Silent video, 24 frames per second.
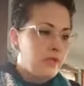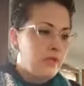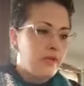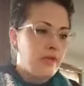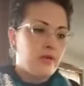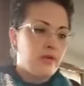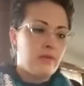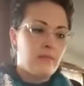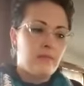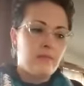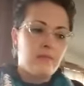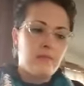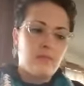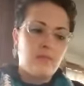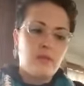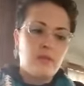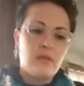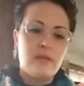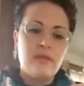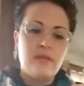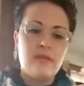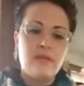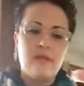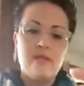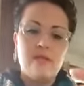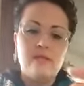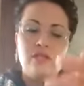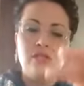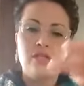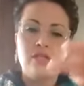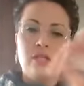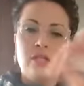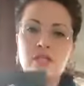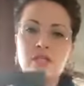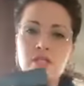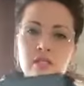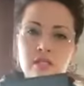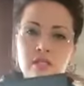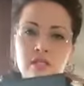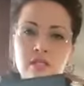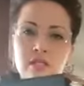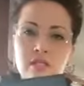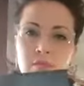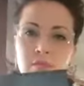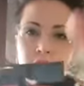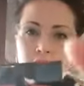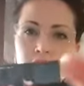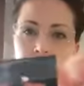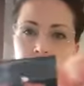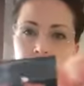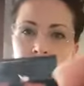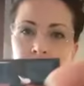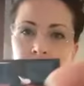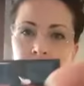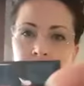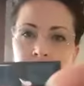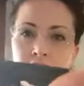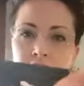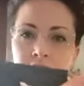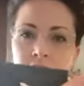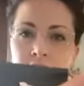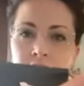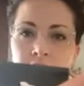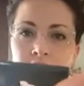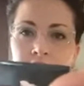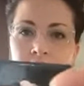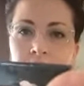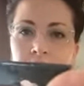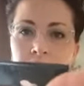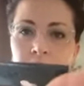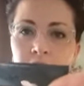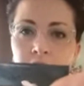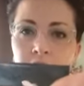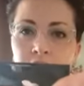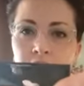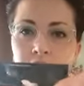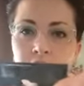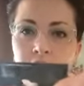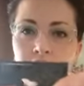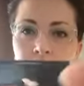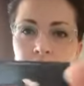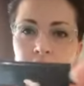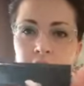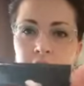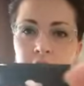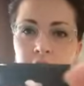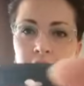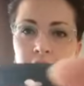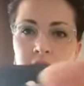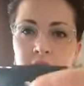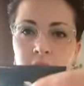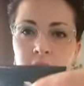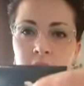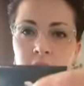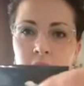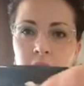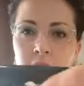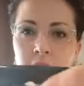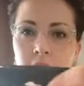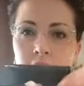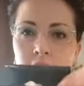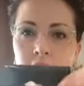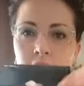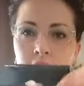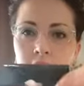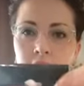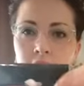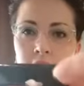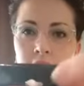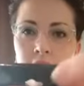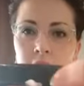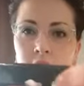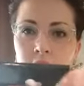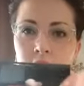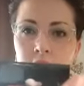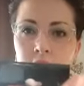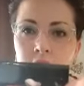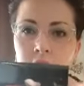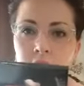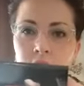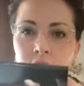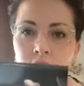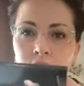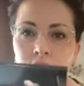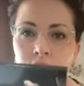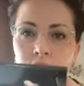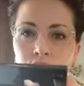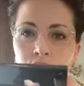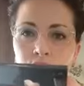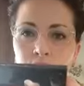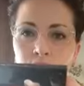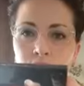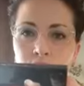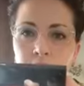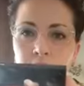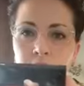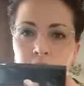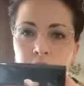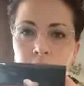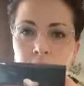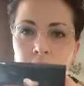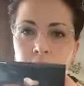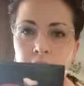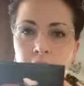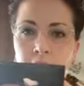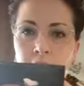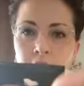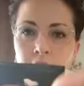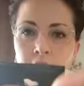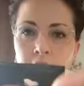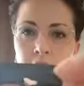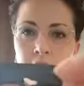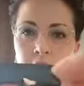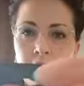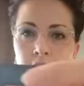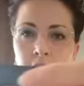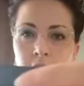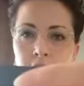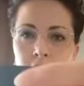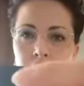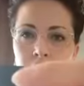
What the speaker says: they are. And then just the post, and you can just have them with a droop to the bottom